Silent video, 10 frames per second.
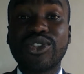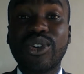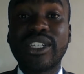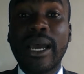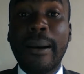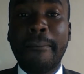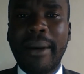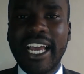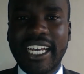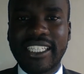not
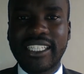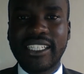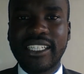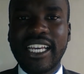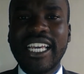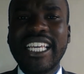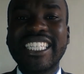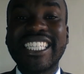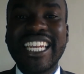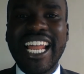biased
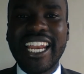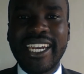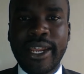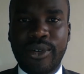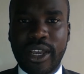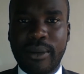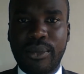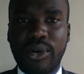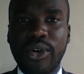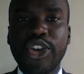is
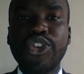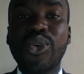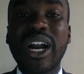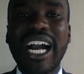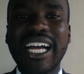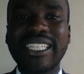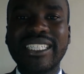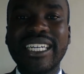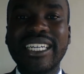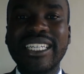non-derogable. You can't
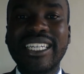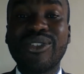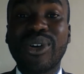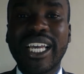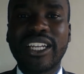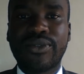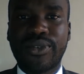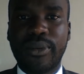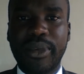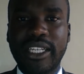derogate
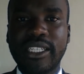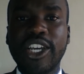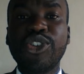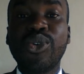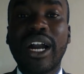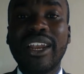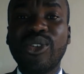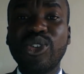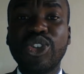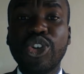from it. You
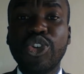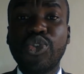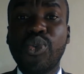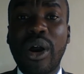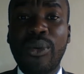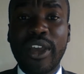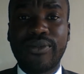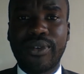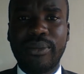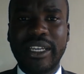cannot do away
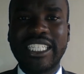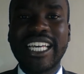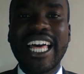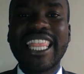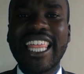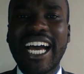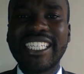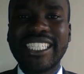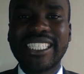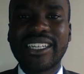from it.
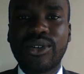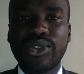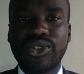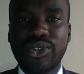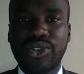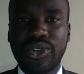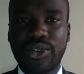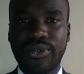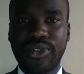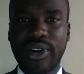That is the Constitution
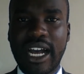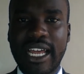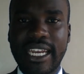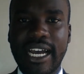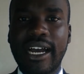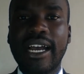of Uganda.